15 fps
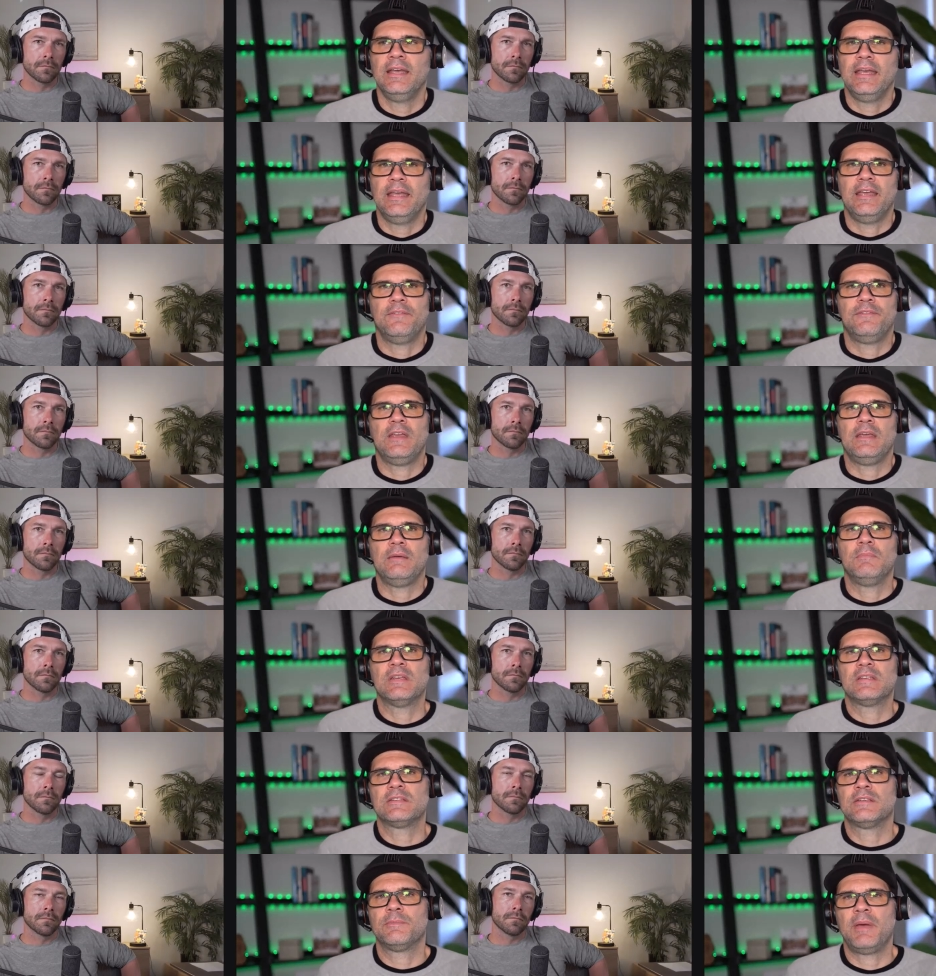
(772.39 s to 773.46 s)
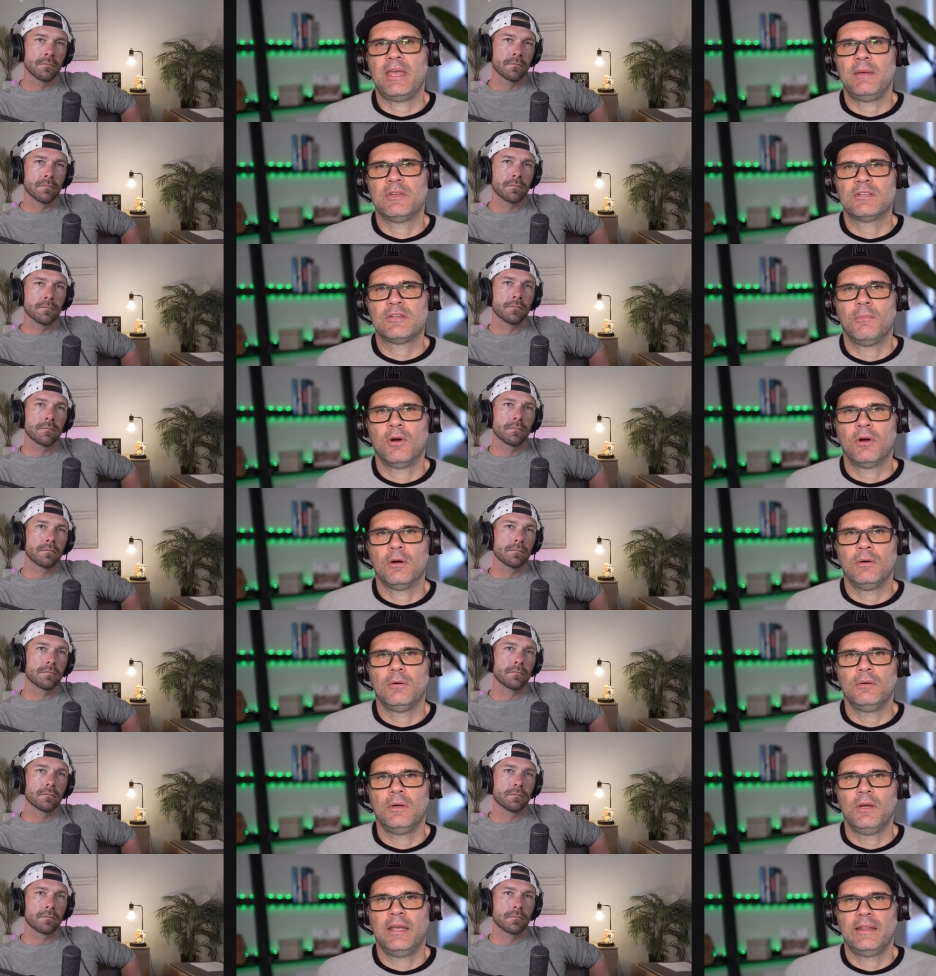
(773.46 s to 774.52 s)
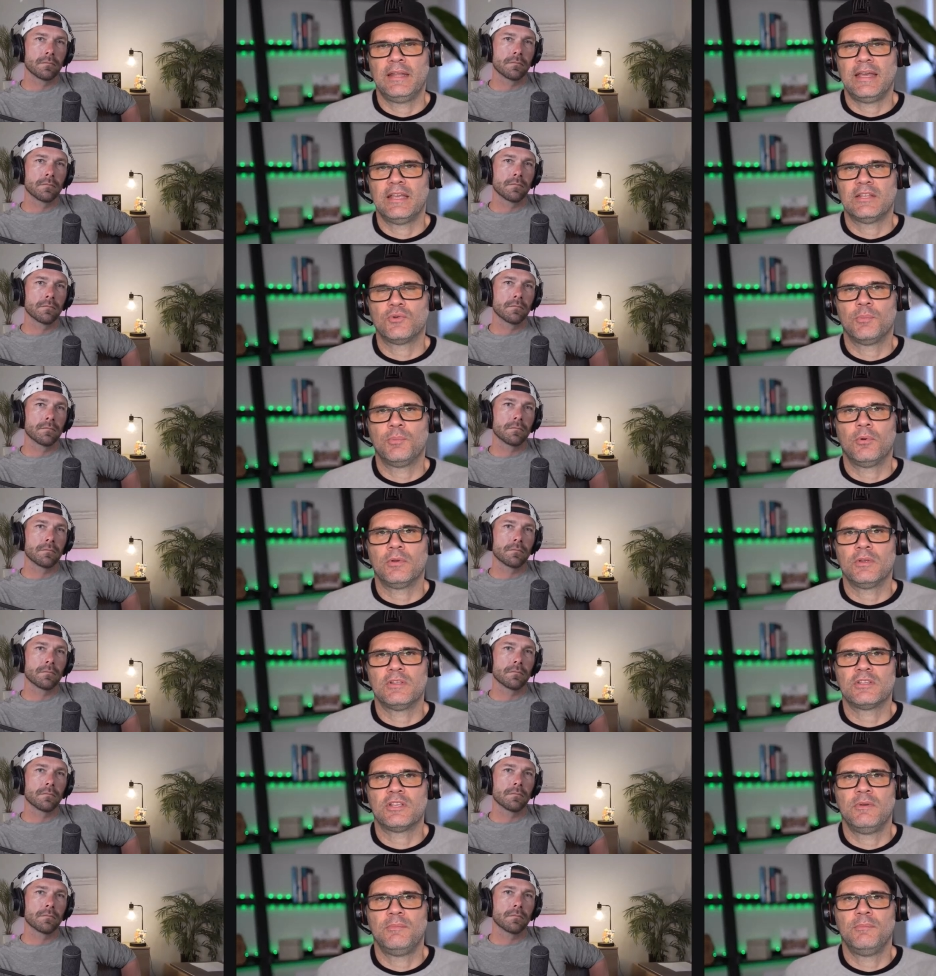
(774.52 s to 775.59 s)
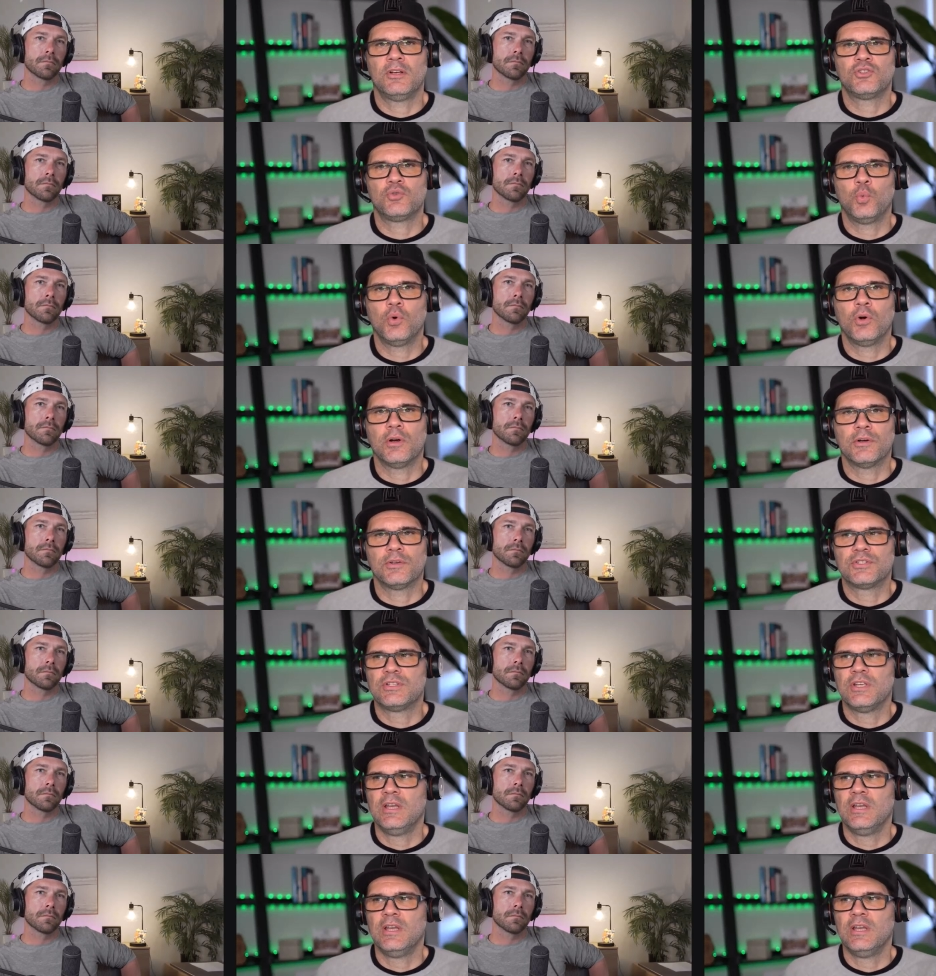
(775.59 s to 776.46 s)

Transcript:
Speaker 1: If he misses a payment tomorrow and that gets reported, it's going to be much worse.